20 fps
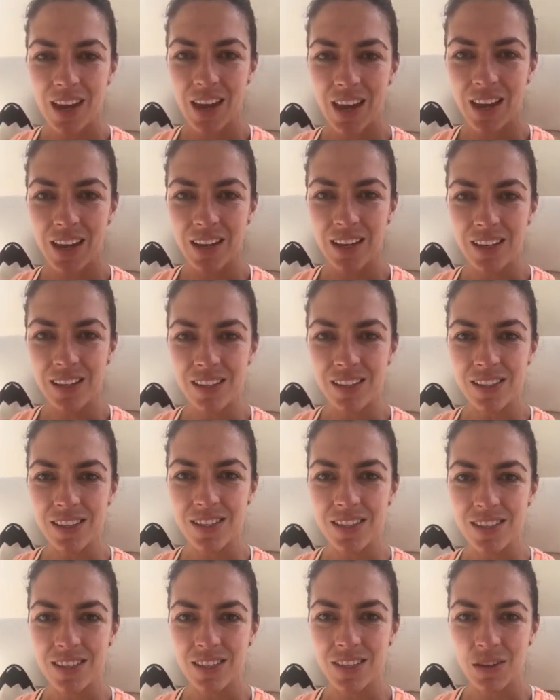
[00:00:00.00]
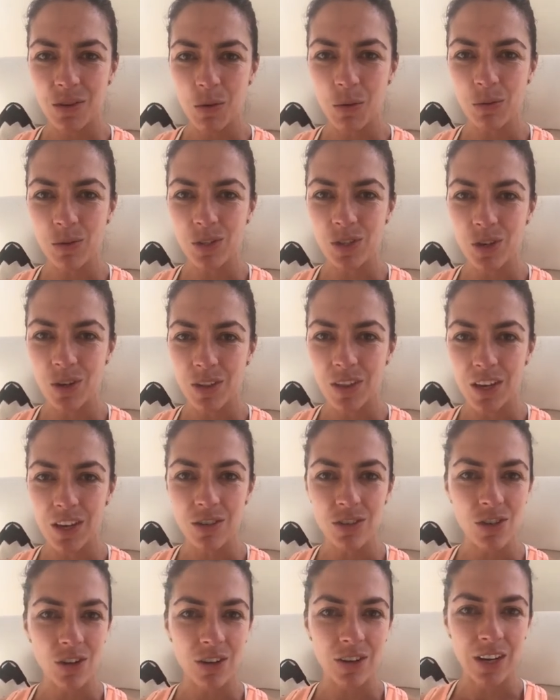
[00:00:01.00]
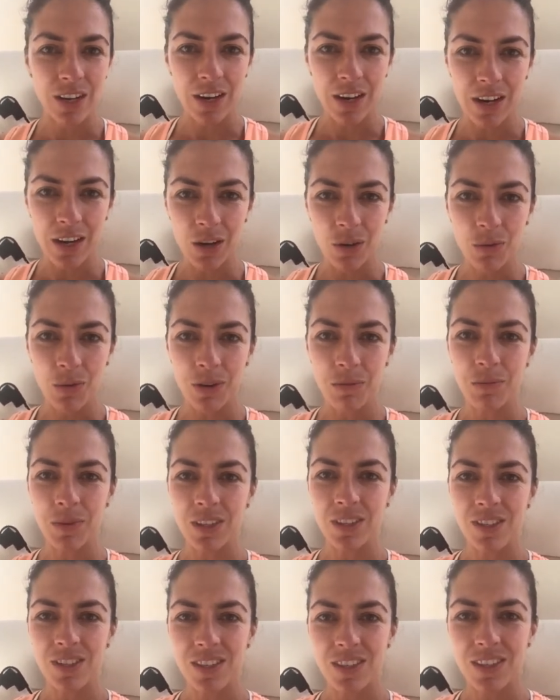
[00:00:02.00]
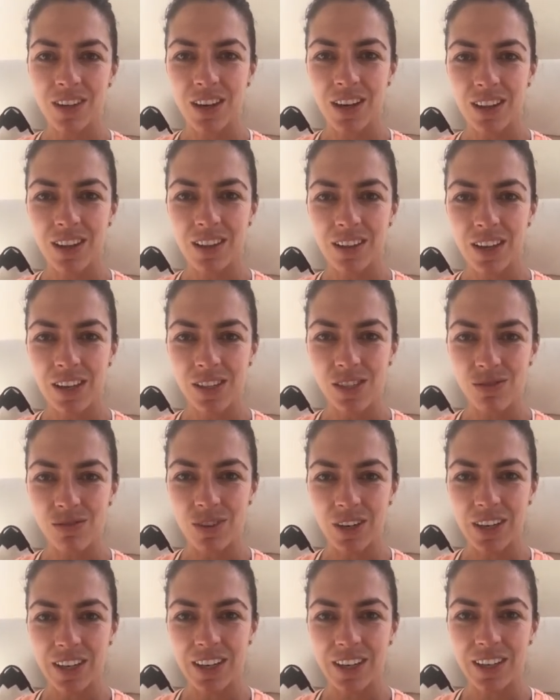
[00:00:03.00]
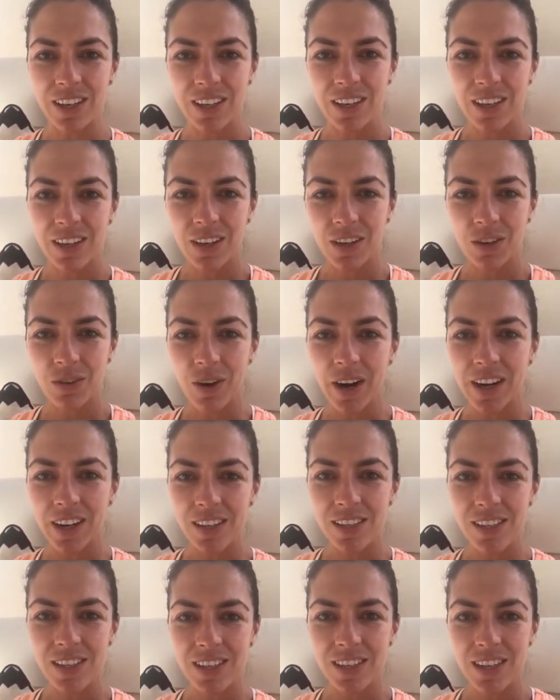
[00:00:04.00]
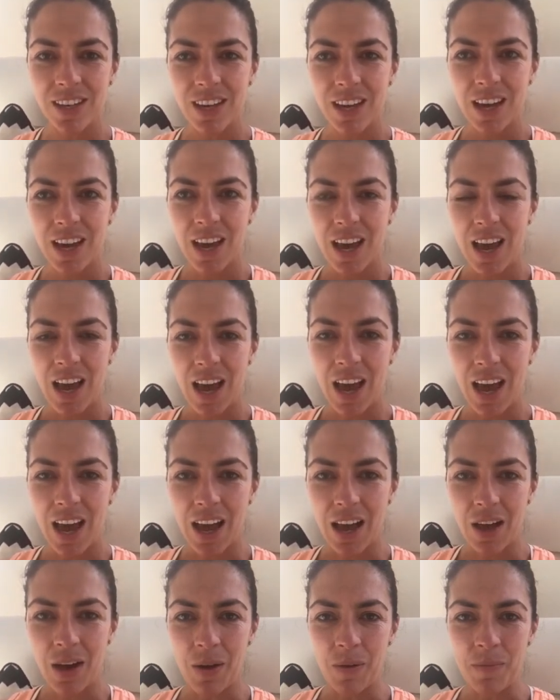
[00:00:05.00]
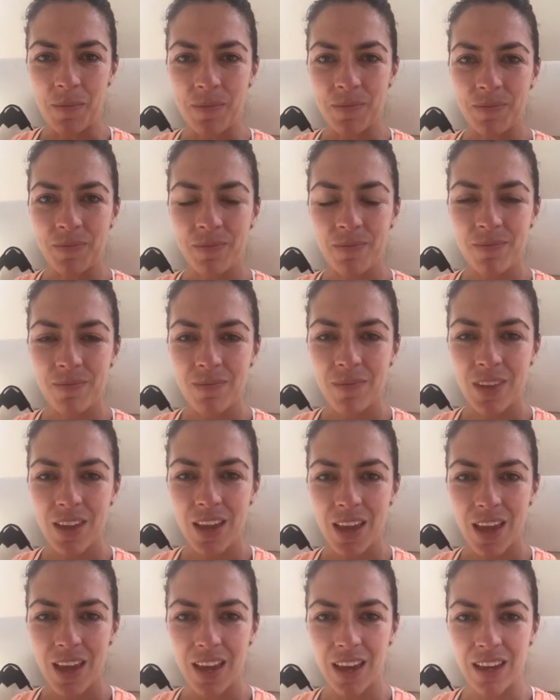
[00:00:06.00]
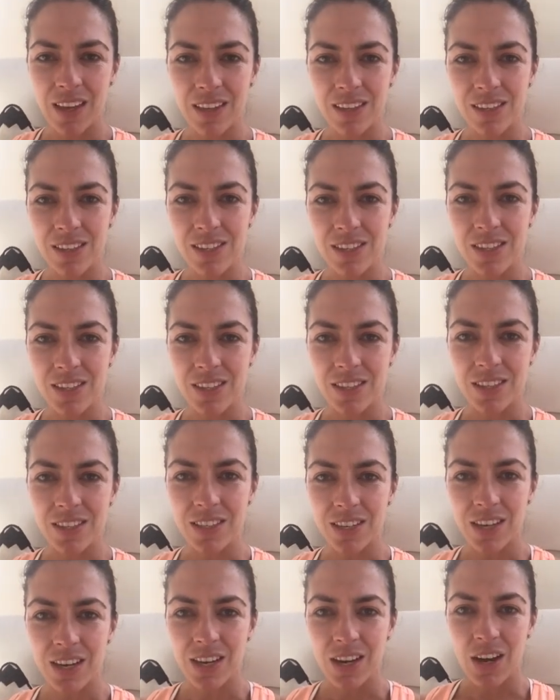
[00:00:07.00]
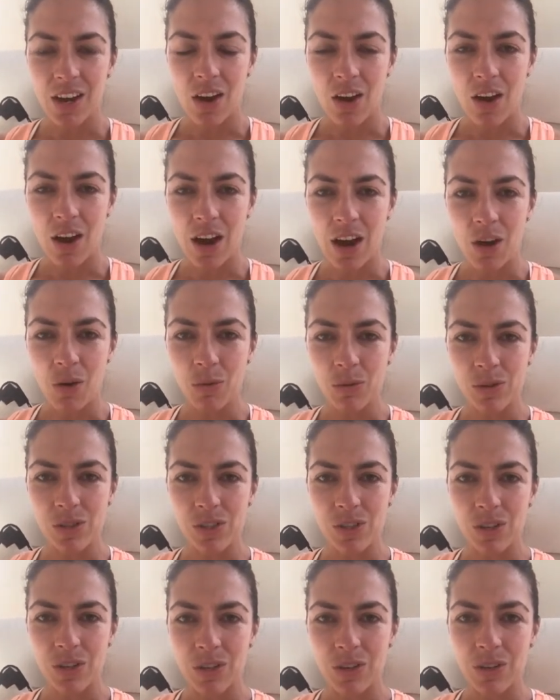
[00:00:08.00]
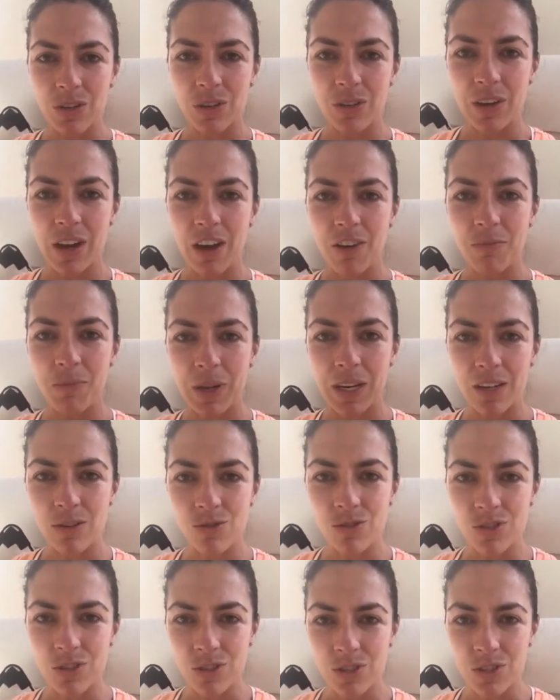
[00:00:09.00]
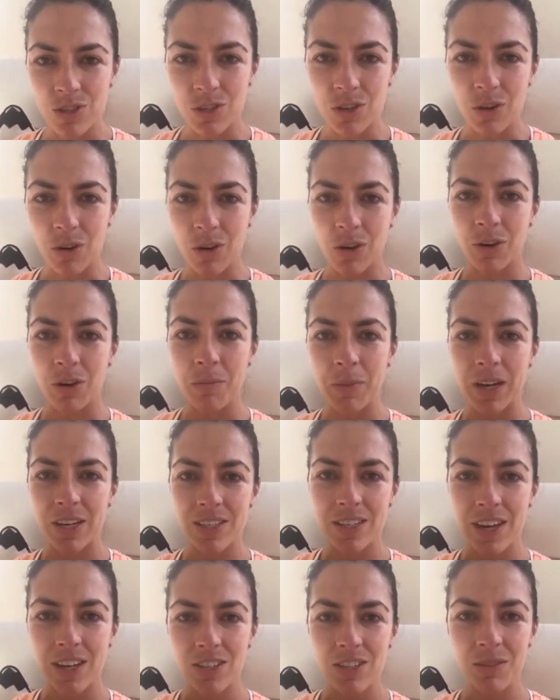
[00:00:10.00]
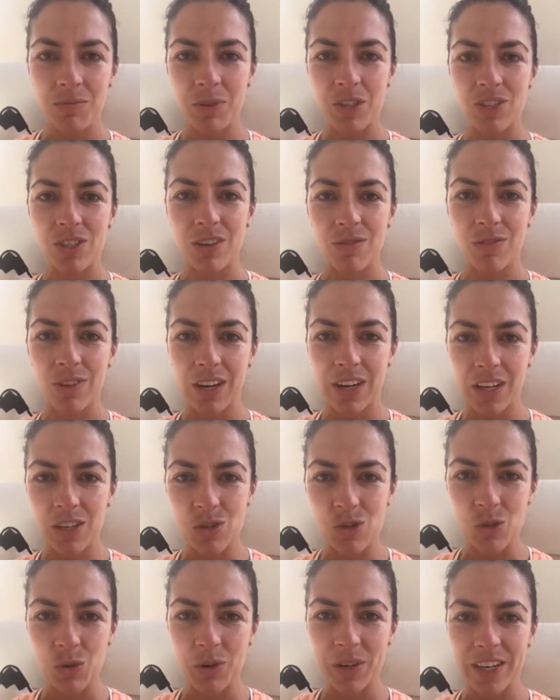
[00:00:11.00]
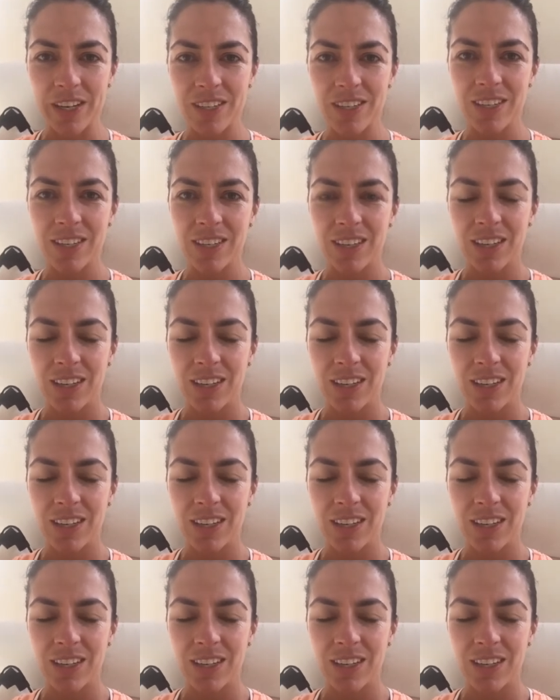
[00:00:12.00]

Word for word: and also that you don't need any equipment. I think that's really great. Um, and I also have been introduced to yoga and meditation, which I've really enjoyed.